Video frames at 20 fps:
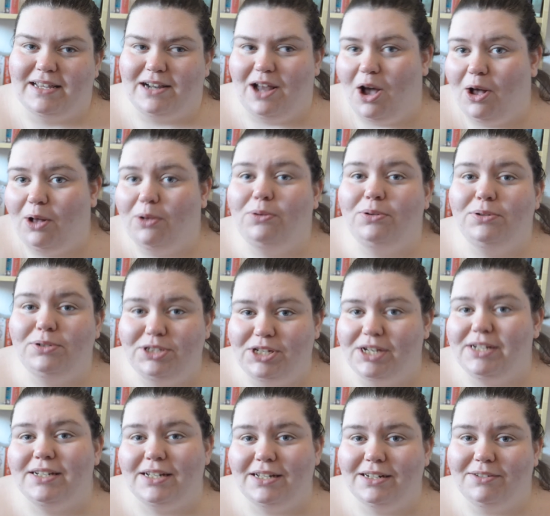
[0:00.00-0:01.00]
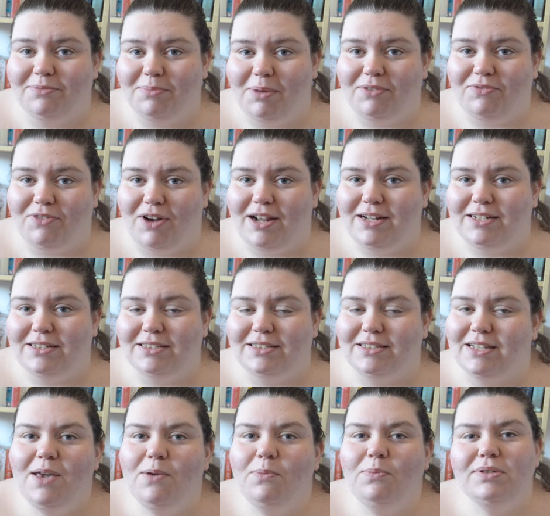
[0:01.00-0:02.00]
and a whole shit ton of my friends.
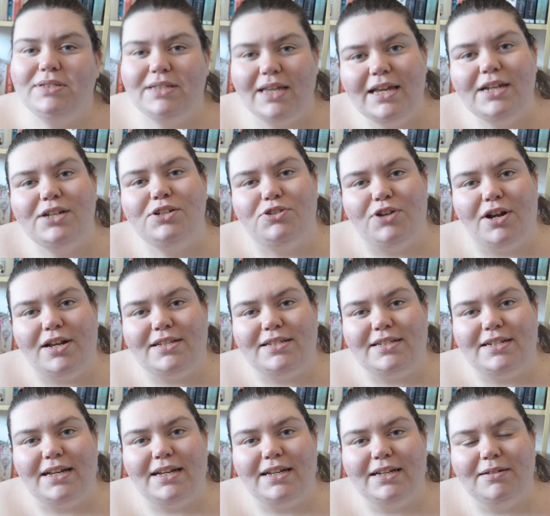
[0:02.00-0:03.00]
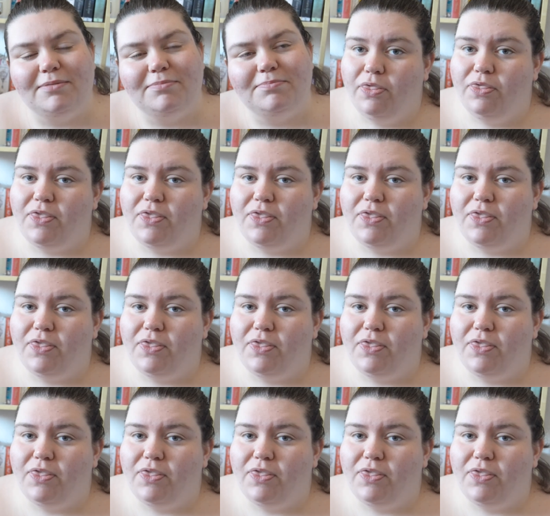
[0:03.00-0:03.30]
It was interesting.